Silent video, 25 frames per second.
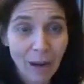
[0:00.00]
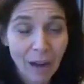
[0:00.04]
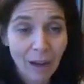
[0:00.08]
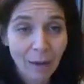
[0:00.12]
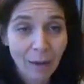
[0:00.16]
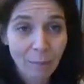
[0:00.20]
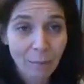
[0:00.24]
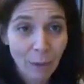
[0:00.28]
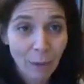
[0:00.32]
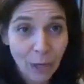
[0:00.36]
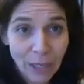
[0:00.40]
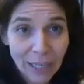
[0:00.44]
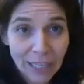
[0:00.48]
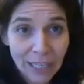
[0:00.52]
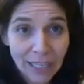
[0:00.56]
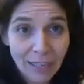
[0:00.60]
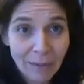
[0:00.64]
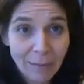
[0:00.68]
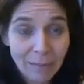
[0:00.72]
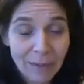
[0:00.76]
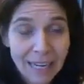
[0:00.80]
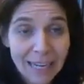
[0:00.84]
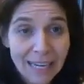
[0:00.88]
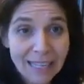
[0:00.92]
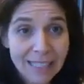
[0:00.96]
a
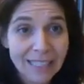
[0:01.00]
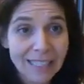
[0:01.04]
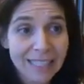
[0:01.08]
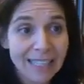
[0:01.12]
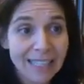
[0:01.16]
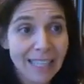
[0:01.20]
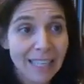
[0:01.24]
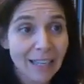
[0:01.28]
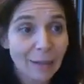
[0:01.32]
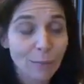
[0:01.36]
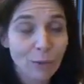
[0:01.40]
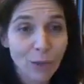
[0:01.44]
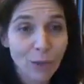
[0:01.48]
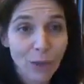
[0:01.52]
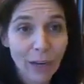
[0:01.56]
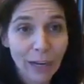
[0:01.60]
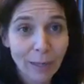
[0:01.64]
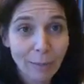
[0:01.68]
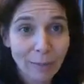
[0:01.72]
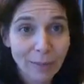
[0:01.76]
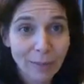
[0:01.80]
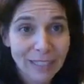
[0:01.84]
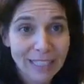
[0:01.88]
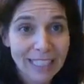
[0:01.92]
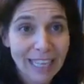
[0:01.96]
marketing piece that I'm trying
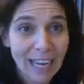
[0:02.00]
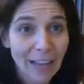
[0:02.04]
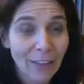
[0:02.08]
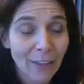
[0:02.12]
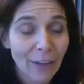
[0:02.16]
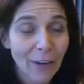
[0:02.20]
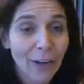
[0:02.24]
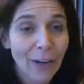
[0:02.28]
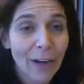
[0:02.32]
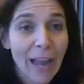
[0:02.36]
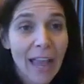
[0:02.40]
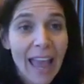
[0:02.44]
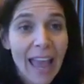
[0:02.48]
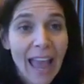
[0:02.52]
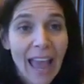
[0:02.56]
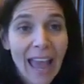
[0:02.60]
to put together,